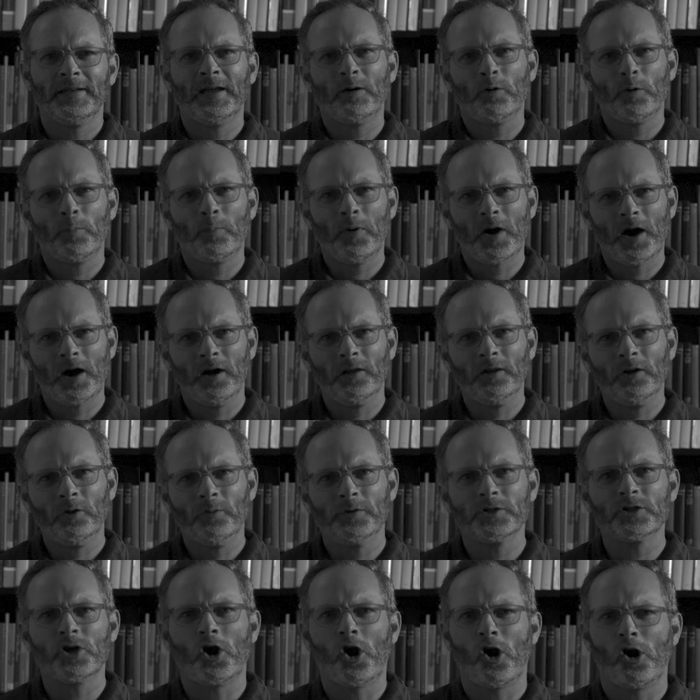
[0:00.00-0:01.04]
Now,
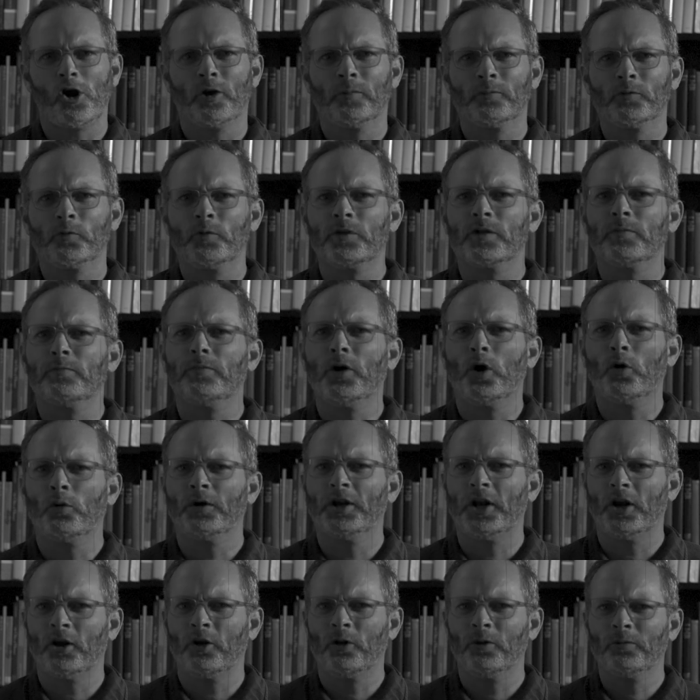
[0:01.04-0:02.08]
Apollo is armed with a bow
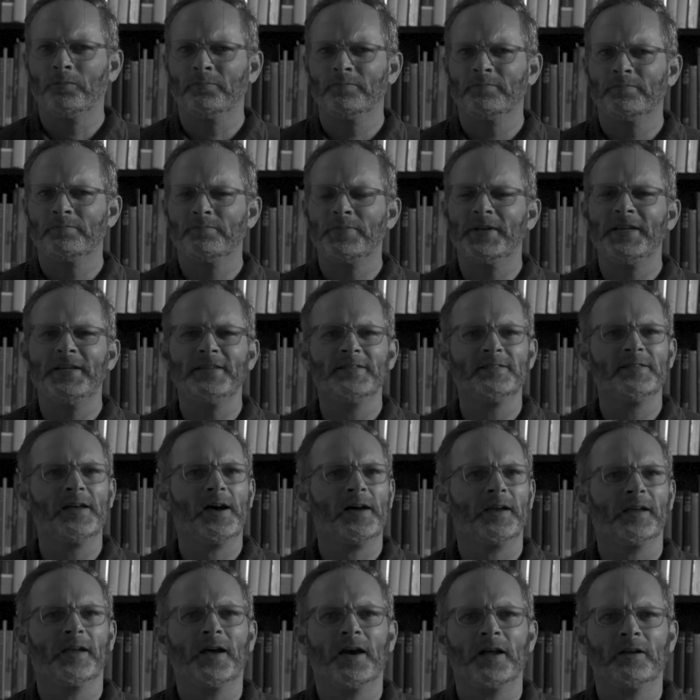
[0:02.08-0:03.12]
and arrow, but he's
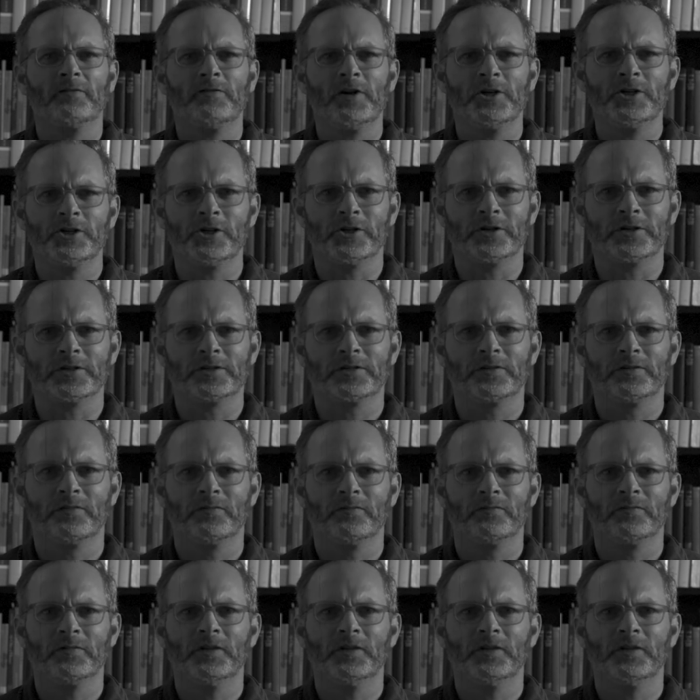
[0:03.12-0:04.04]
not a god of hunters.